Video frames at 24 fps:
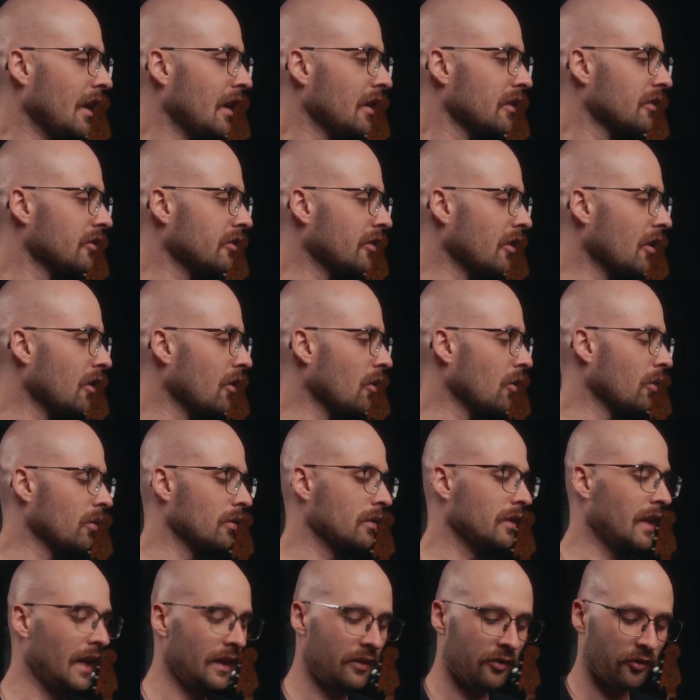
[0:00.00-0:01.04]
So
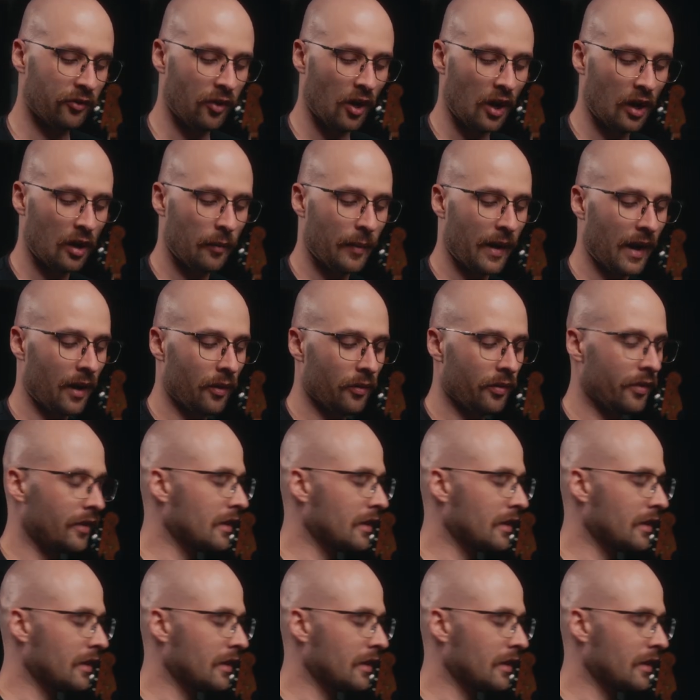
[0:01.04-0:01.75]
let's talk about